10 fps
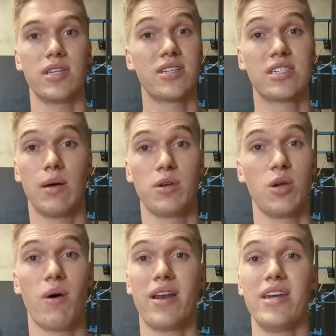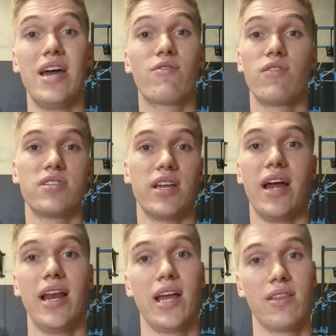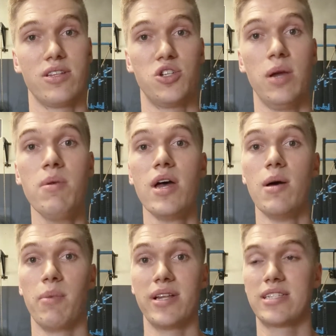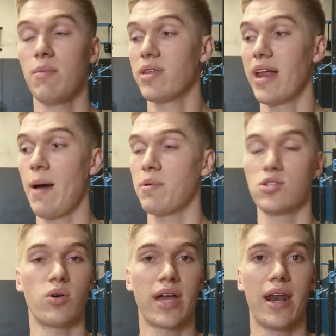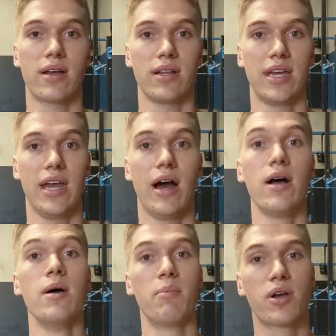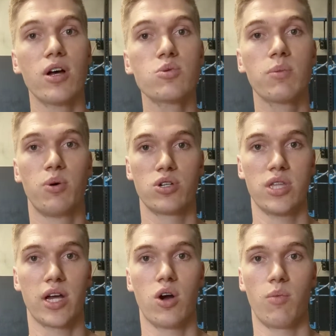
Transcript: This is something you might never have seen at any other gym, but it's something that happens organically here. Because we push that